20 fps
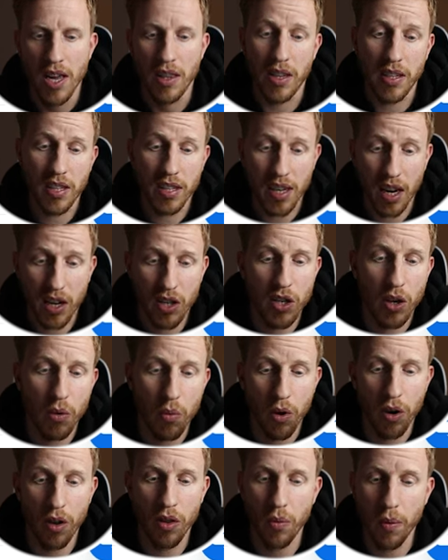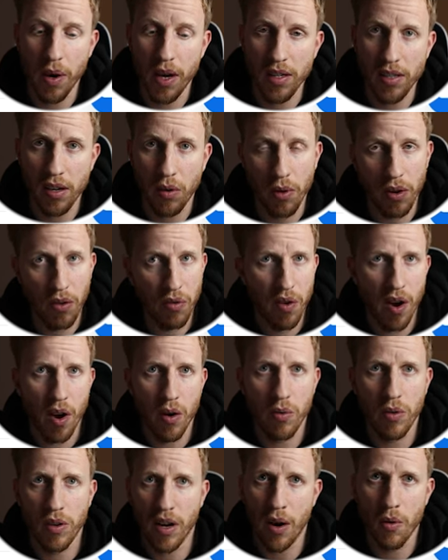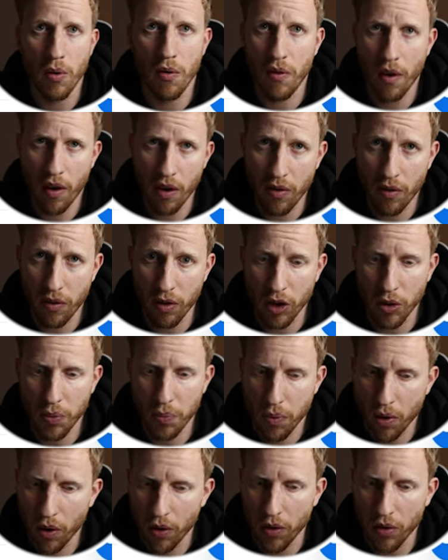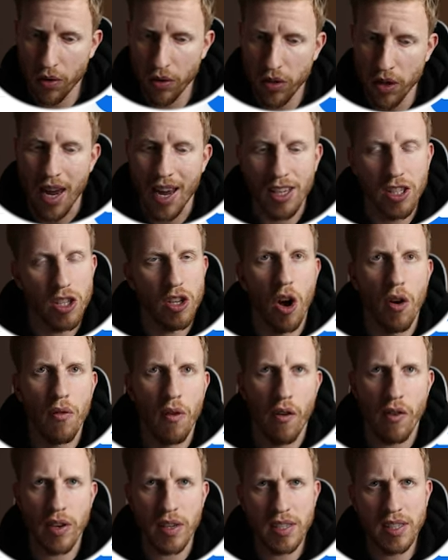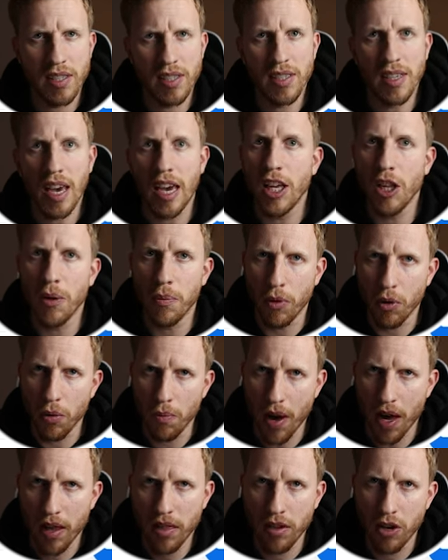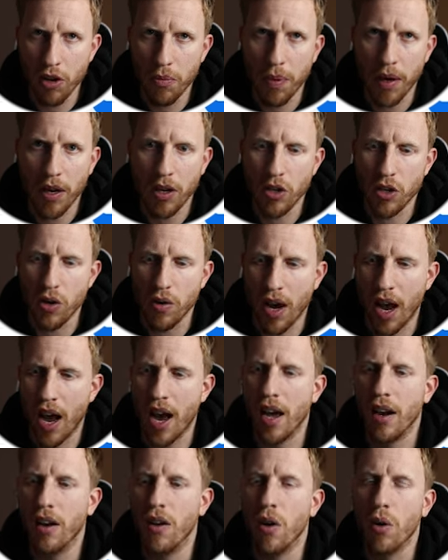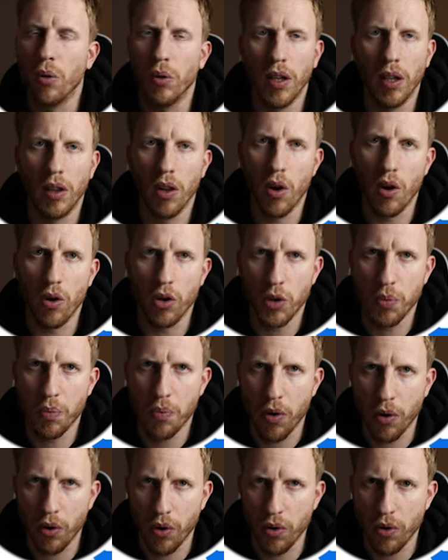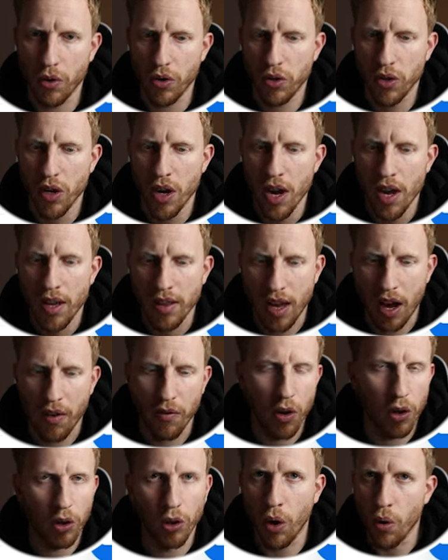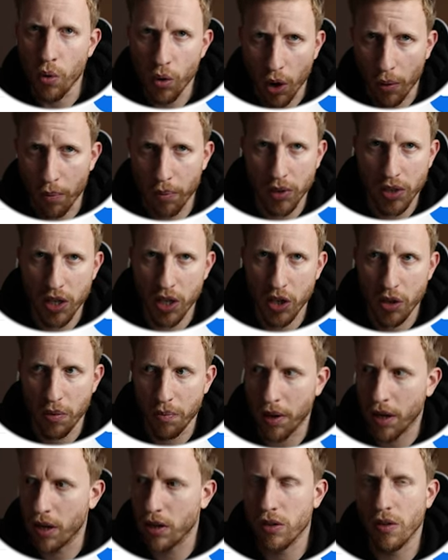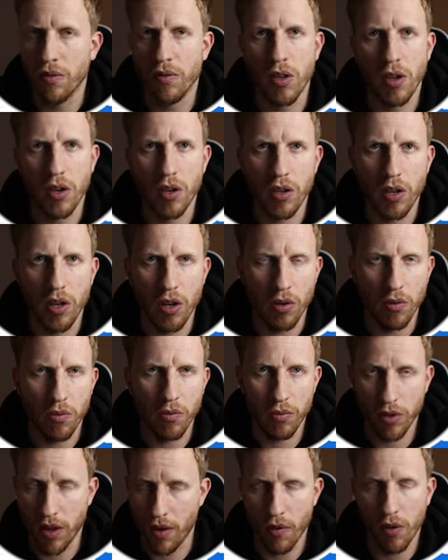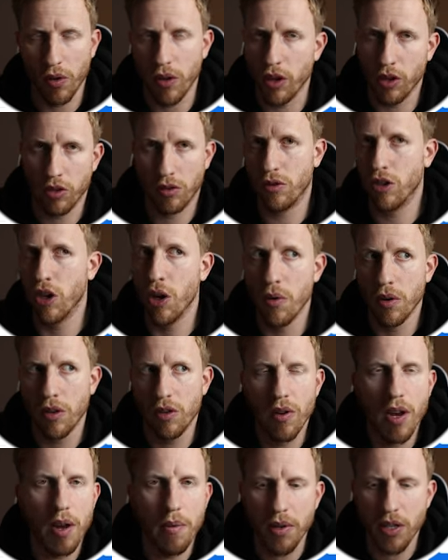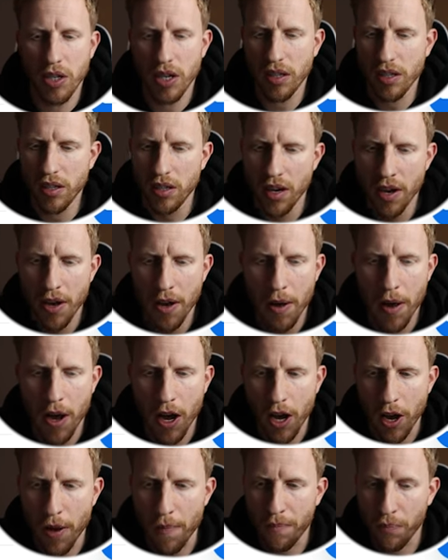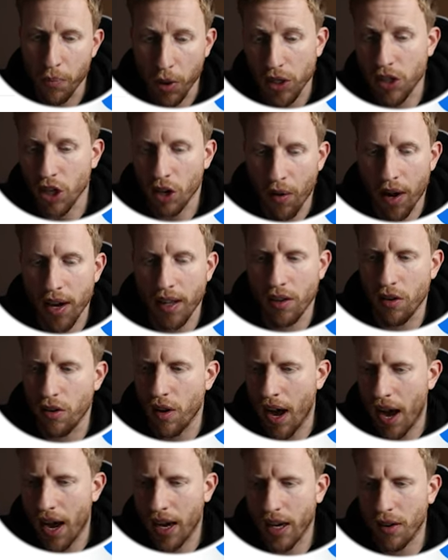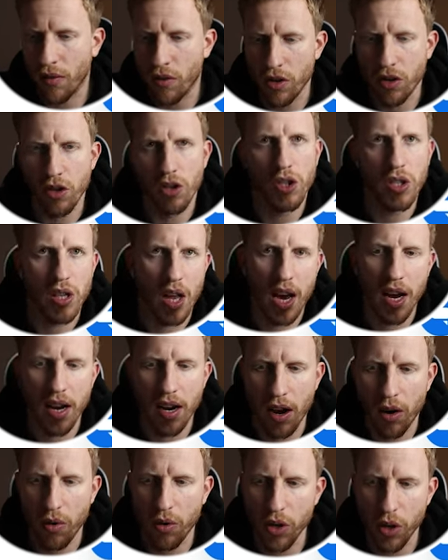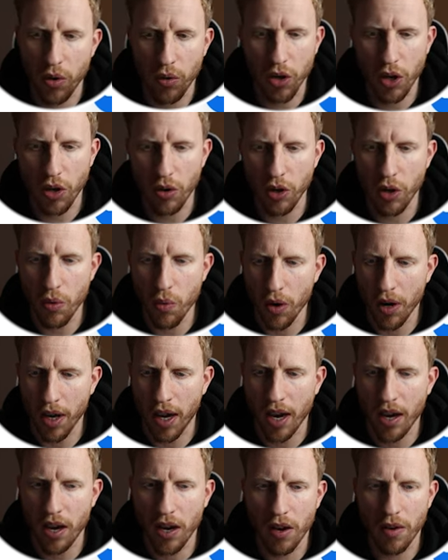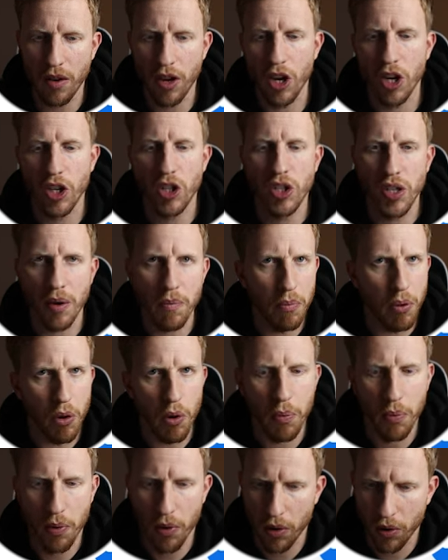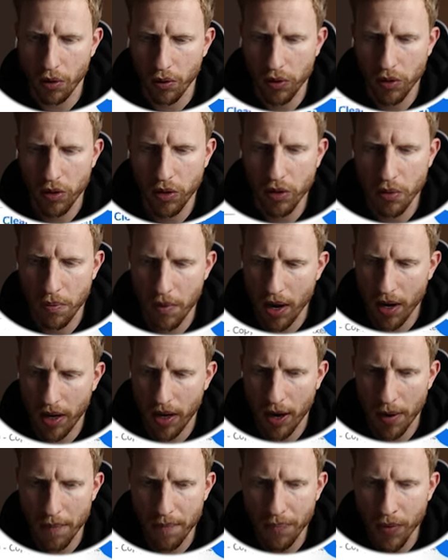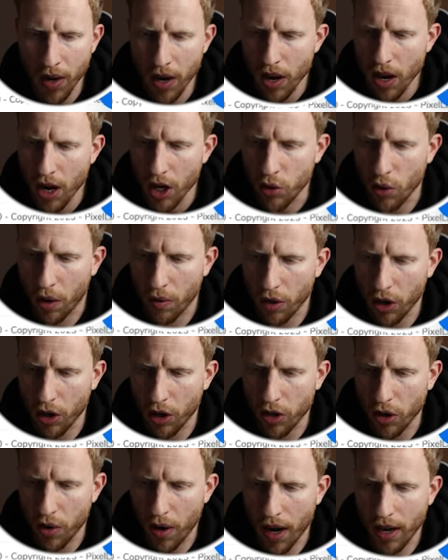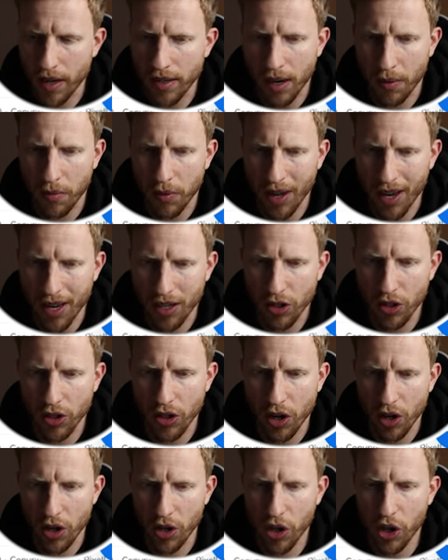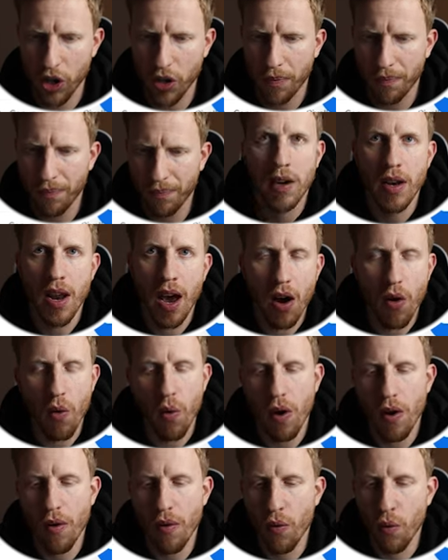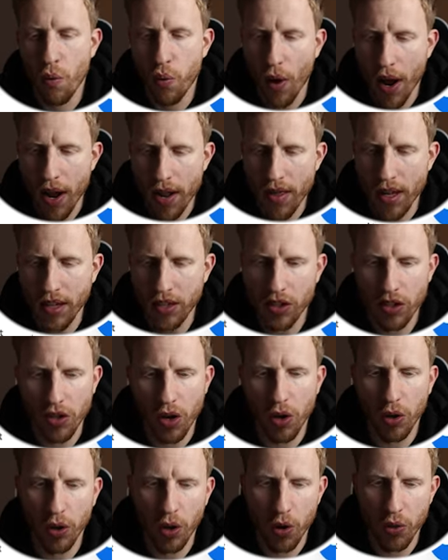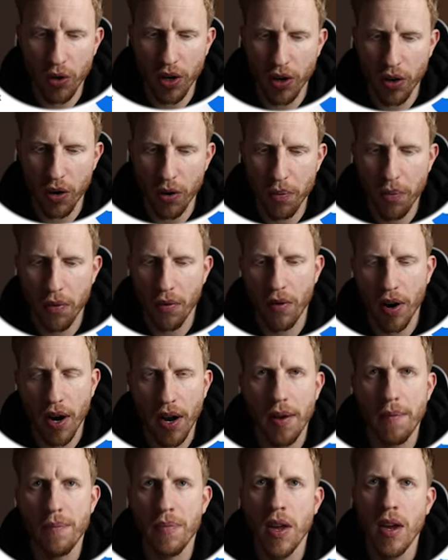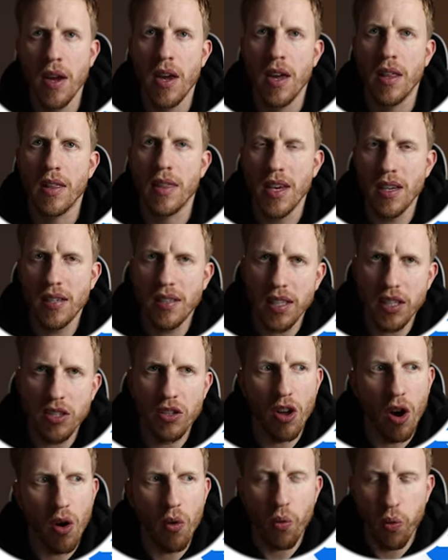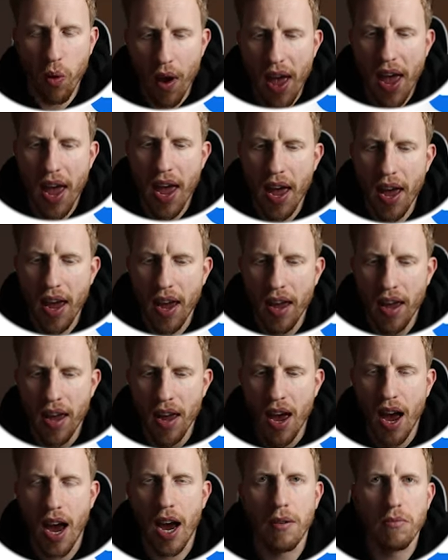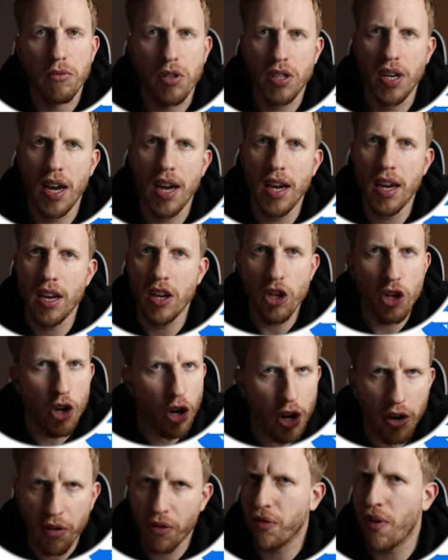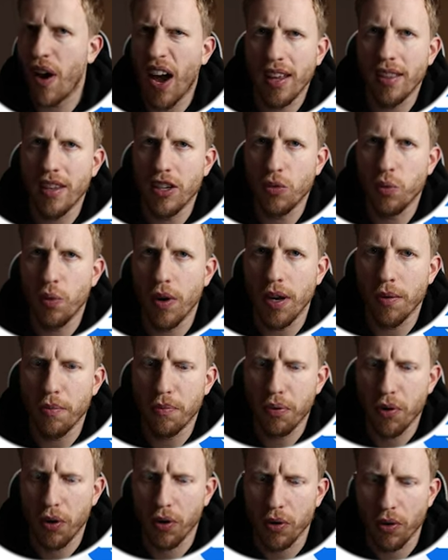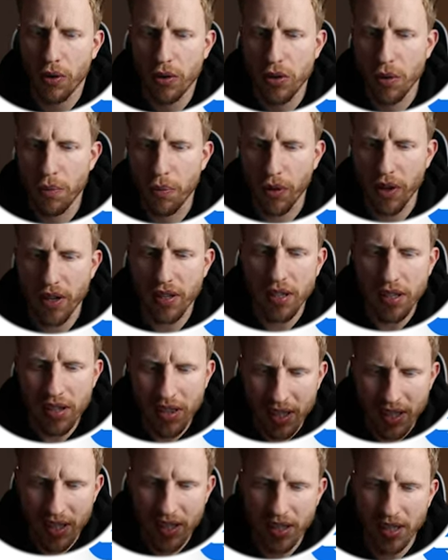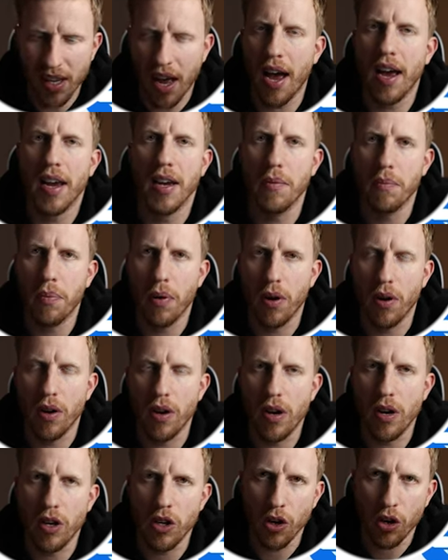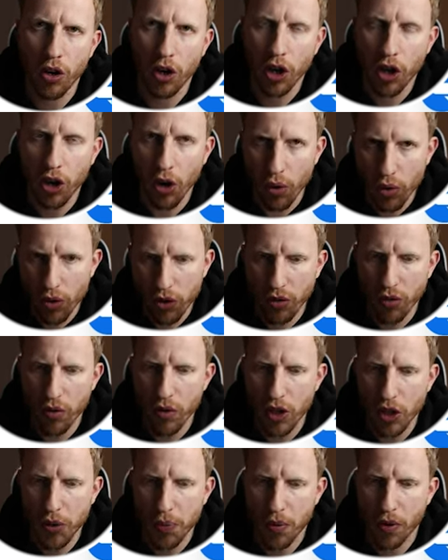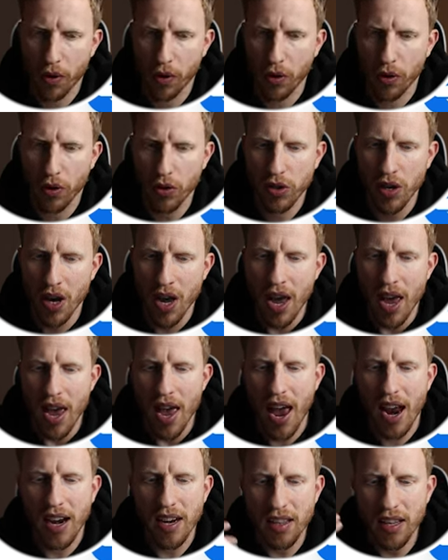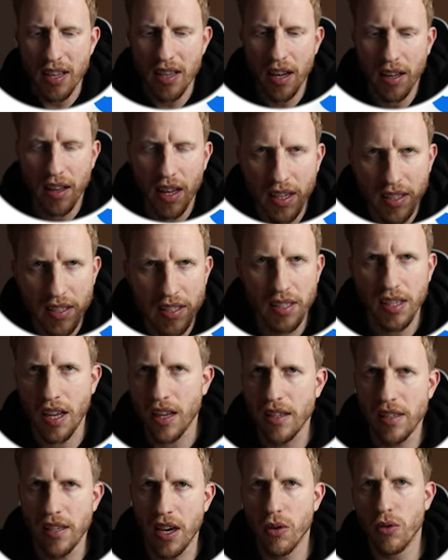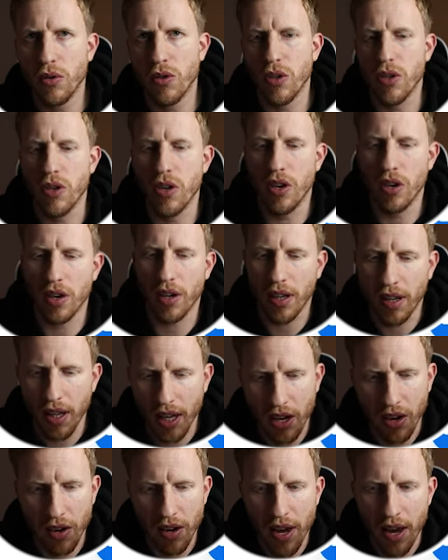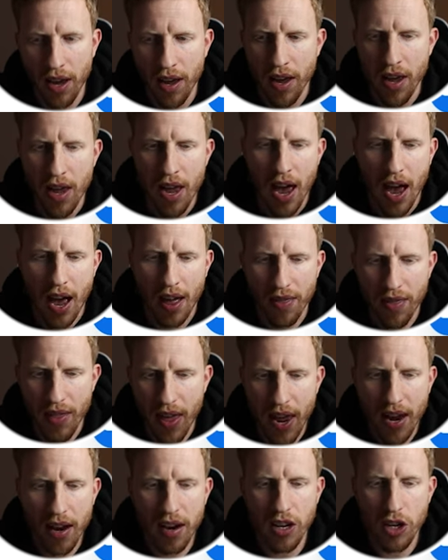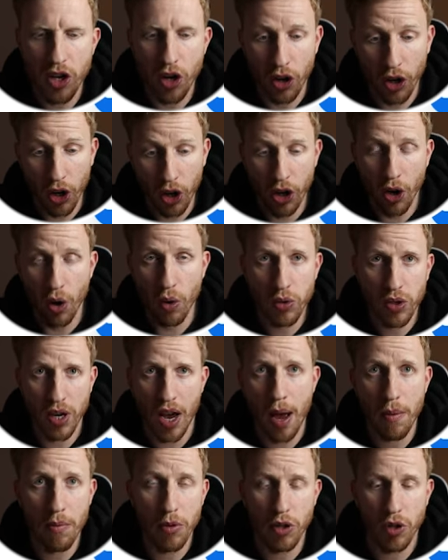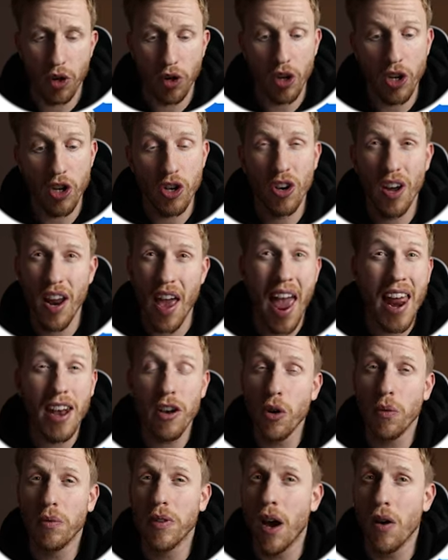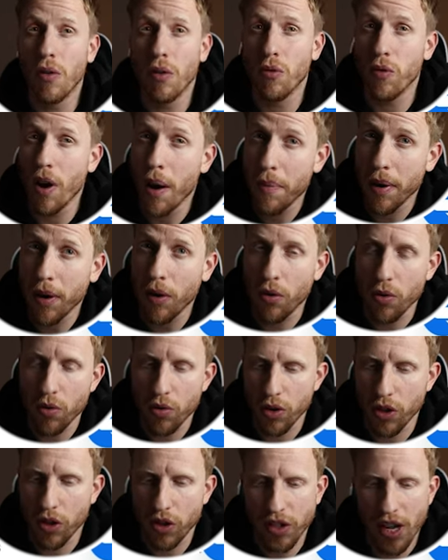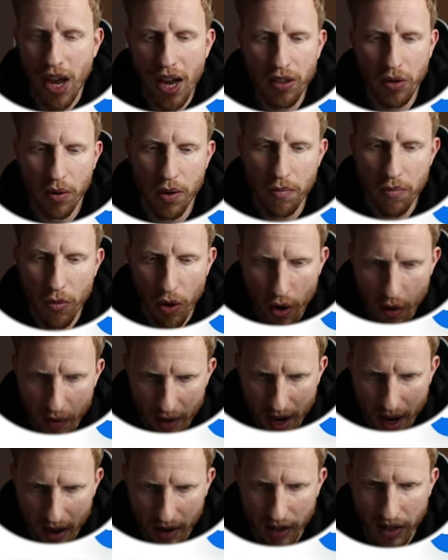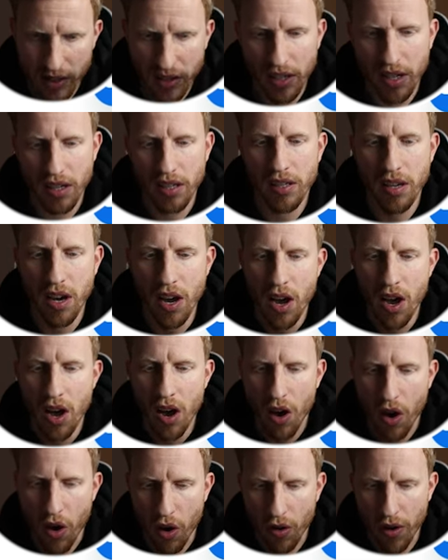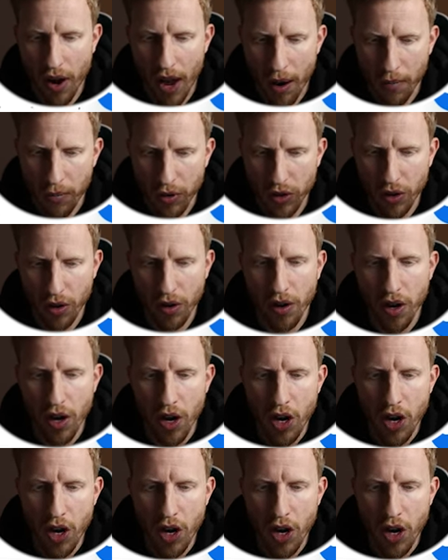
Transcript: This is actually one of the ways that we found our very first product. It's not a very scalable method, because you can only launch products that have got low competition because of the, you know, they've only got 2 or 3 images. But it's a great little hack if you're just starting out and you want to get a simple product to market. So what I'm going to do is I'm going to hit search. Now, when this is all loaded up, right, this is not where I'm saying you're going to find this winning product, but this is the starting point. You're going to go through these products. Anything that like stands out to you, you're going to click on it, and then you're going to go to Amazon, and you're going to end up down a rabbit hole when you start doing more analysis on Amazon.